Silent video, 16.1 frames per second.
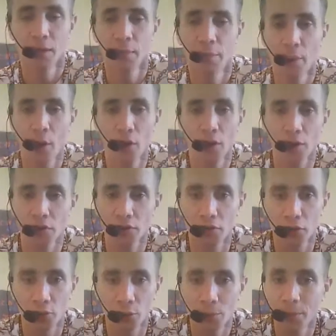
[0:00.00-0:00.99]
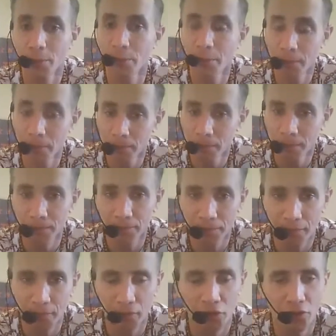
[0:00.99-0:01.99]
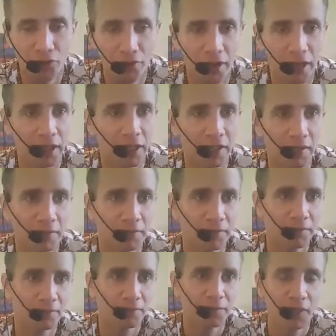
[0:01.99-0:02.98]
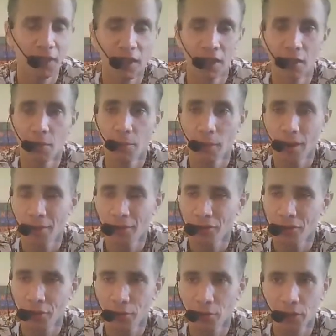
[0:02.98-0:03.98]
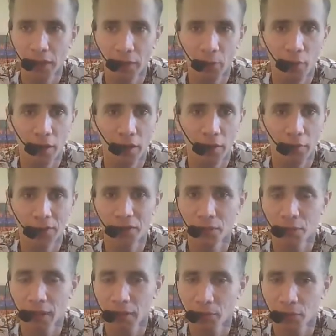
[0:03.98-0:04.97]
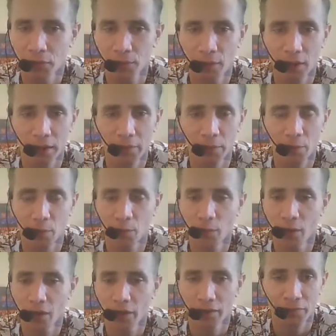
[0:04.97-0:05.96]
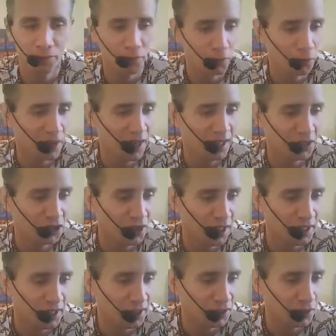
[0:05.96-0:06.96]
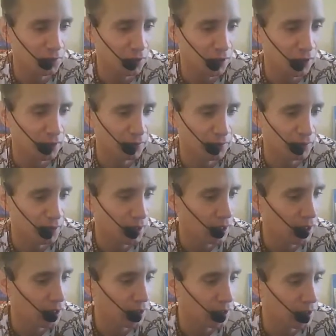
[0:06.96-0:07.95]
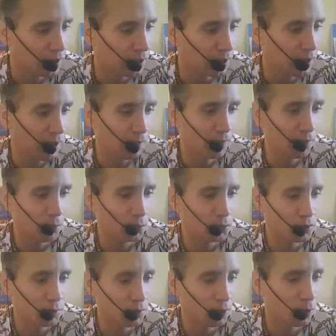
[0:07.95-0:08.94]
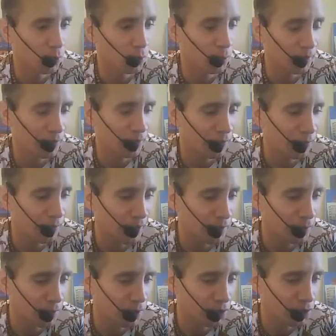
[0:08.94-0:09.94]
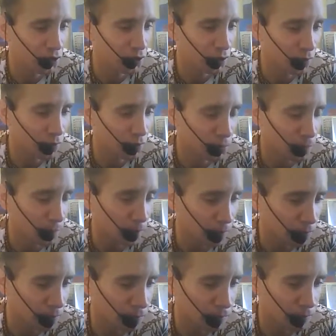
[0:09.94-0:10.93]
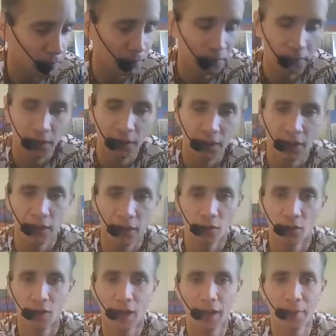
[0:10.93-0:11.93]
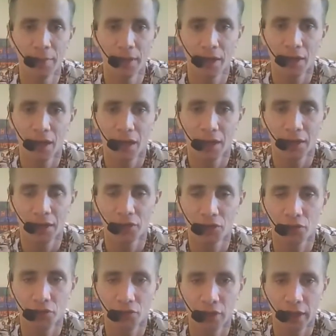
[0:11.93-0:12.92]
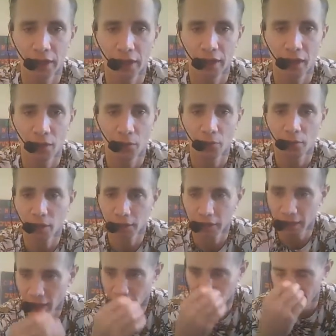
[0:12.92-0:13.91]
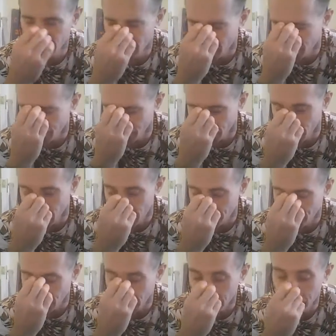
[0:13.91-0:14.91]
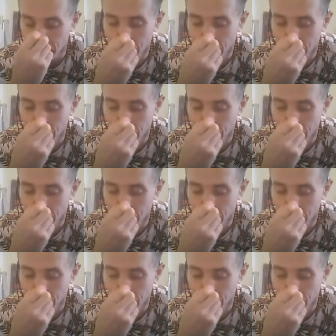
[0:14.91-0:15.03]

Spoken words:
pot to urinate in, but we still keep working. We still keep smiling. We're working through the aesthetics of life. Unfortunately, not all been fed with a silver spoon, or had a bit of luck and hit gold. I have done